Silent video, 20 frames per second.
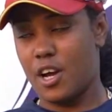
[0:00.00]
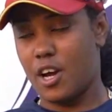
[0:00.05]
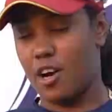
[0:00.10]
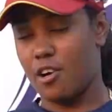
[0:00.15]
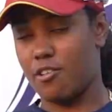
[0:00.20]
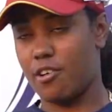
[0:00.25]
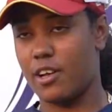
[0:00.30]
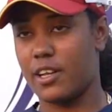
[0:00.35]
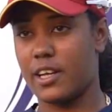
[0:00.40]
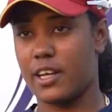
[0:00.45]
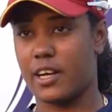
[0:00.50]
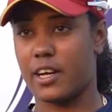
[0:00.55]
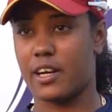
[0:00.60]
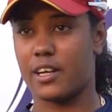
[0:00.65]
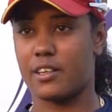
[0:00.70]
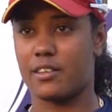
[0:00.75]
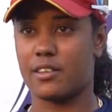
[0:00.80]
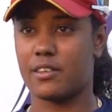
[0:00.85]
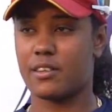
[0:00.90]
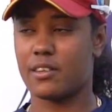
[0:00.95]
a really
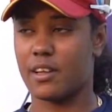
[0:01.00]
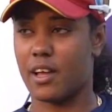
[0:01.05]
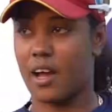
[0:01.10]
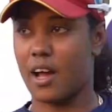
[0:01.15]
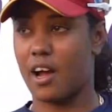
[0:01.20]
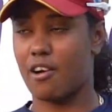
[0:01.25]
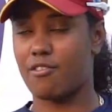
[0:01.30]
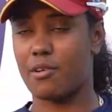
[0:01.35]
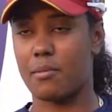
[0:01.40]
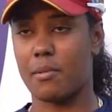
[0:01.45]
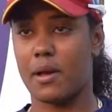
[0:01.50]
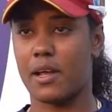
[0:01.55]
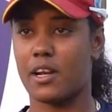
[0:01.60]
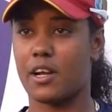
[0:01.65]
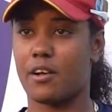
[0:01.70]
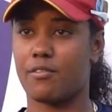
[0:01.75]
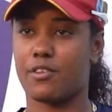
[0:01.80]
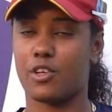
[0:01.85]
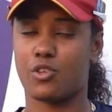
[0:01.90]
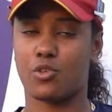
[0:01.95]
good
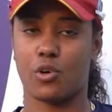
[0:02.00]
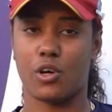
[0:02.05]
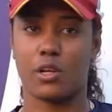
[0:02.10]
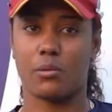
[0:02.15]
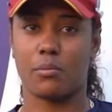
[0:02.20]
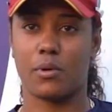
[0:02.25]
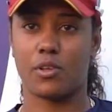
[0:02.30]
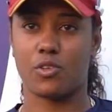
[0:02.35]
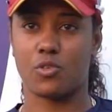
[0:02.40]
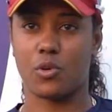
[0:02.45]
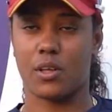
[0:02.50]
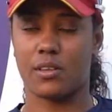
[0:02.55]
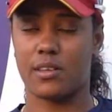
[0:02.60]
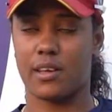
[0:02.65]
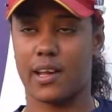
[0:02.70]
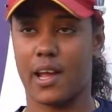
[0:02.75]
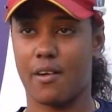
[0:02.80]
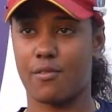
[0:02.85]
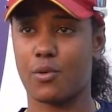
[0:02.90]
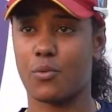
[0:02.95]
remainder of the tournament. So I
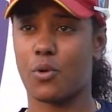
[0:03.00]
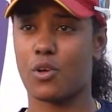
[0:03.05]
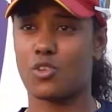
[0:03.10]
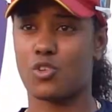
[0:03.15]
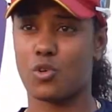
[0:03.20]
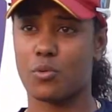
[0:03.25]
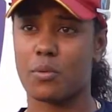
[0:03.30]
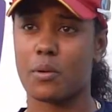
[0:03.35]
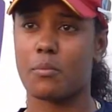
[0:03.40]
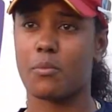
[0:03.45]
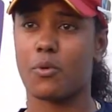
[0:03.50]
think everyone's super